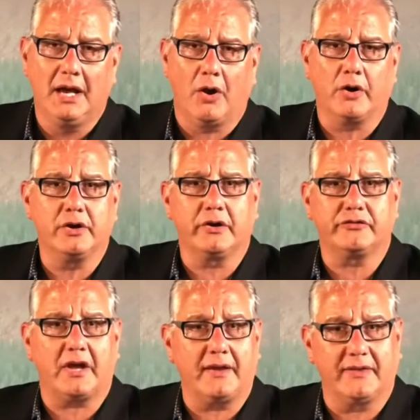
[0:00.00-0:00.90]
Or you could
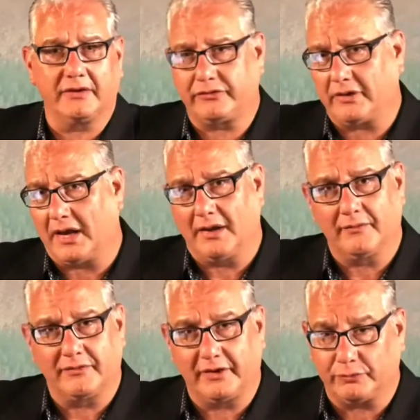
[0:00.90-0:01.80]
say this
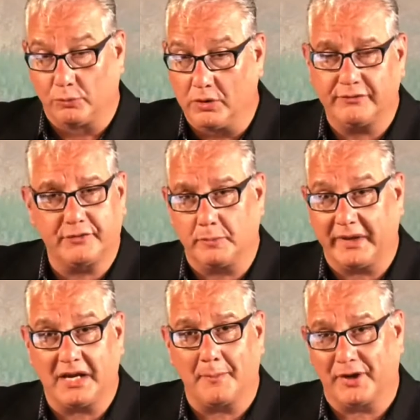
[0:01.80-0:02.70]
wolf could
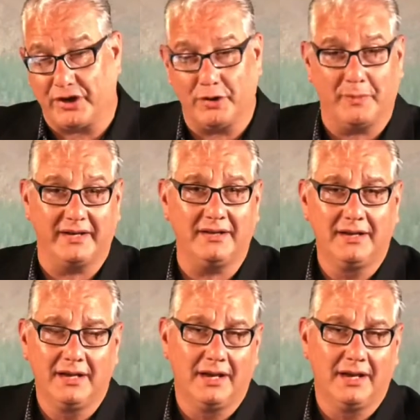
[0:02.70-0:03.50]
become a human.